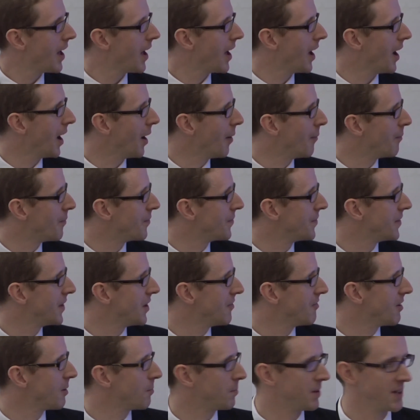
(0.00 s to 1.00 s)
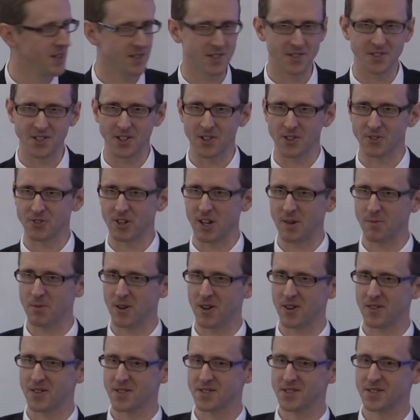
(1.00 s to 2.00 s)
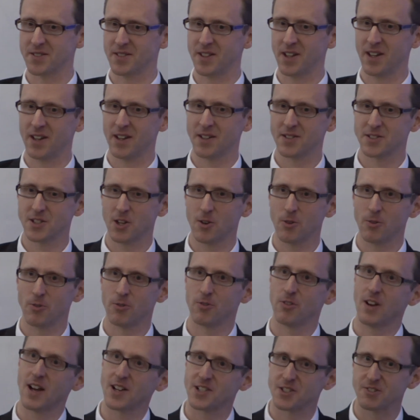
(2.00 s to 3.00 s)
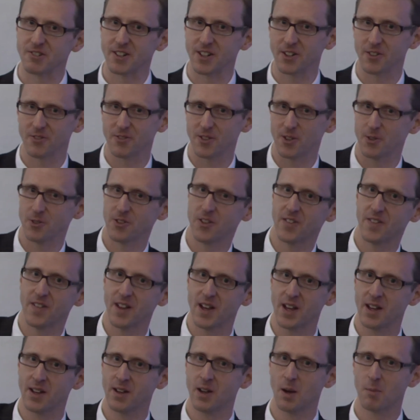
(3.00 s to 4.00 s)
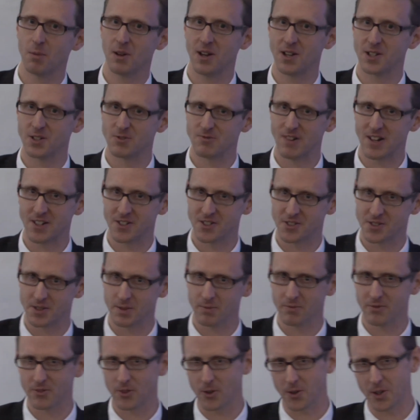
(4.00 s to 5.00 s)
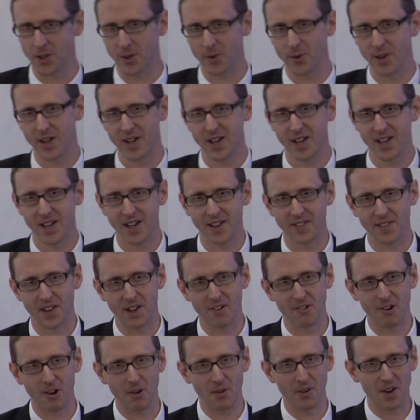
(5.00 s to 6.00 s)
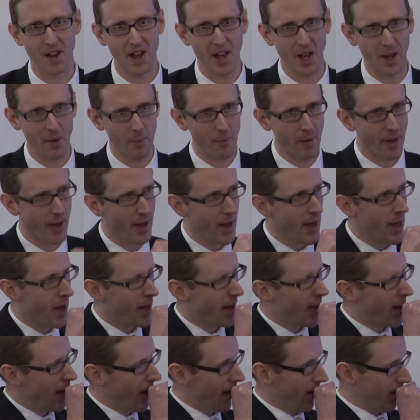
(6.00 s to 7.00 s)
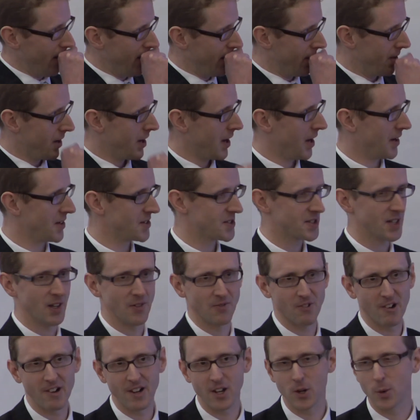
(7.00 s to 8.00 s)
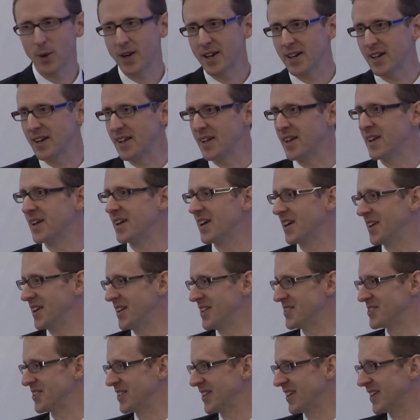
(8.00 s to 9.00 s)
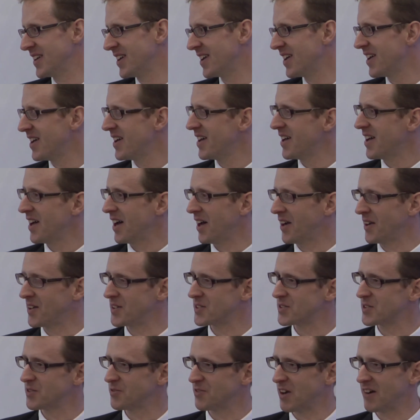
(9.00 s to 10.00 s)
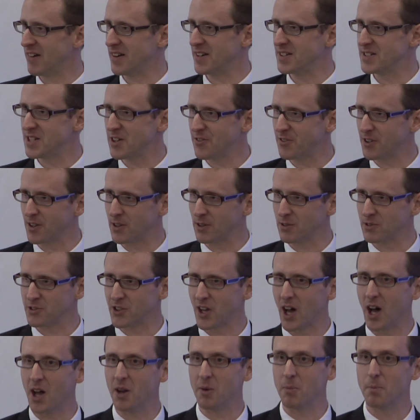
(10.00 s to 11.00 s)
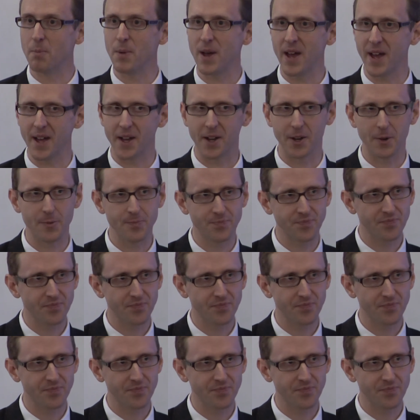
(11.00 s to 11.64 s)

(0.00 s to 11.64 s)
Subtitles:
They're very pleased to see your trademarks, and they're so flattering of you that they apply to register them for you in their own name. And it's done very quickly and easily, and it's very difficult to unpick,